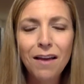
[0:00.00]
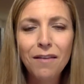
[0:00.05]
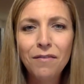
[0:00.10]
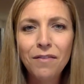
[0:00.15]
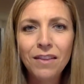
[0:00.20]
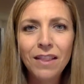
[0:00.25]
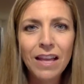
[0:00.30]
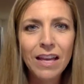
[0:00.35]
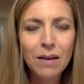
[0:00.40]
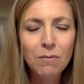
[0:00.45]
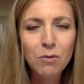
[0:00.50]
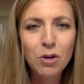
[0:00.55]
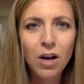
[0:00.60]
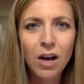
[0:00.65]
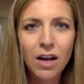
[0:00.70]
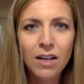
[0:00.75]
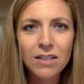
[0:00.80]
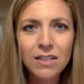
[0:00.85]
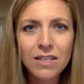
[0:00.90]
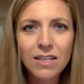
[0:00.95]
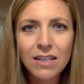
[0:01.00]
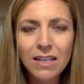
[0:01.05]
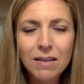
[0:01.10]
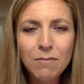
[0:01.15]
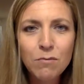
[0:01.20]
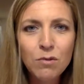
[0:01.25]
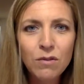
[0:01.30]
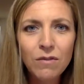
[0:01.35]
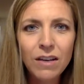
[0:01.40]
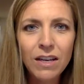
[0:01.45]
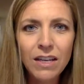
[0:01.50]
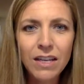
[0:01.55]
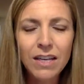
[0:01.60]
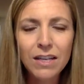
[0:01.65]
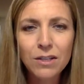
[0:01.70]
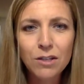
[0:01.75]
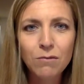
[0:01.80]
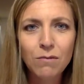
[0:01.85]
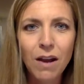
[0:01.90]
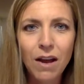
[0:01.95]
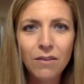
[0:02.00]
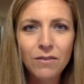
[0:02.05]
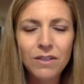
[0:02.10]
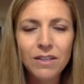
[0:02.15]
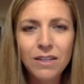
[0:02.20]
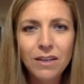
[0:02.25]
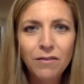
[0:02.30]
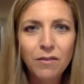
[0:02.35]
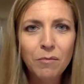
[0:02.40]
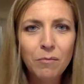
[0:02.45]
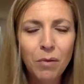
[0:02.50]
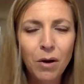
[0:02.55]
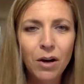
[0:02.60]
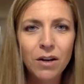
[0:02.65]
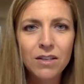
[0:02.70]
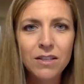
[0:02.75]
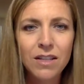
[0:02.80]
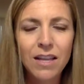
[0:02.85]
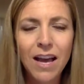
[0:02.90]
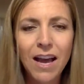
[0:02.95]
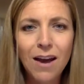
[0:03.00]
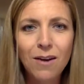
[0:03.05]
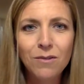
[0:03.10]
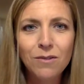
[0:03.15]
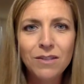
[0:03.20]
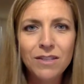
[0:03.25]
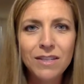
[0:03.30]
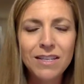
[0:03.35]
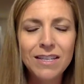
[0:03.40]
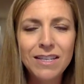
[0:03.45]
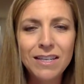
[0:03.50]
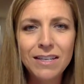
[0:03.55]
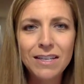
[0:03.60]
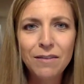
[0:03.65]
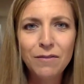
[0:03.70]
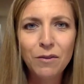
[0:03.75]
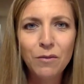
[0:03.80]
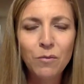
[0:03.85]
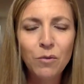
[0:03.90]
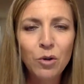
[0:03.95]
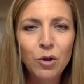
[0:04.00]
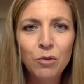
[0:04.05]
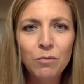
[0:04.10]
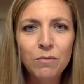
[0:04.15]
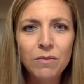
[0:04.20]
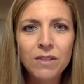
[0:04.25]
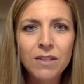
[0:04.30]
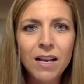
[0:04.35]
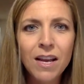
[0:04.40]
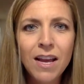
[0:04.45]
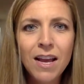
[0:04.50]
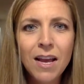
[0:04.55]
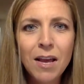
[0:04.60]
I feel like I'm constantly moving kids around to different parts of the house and to different rooms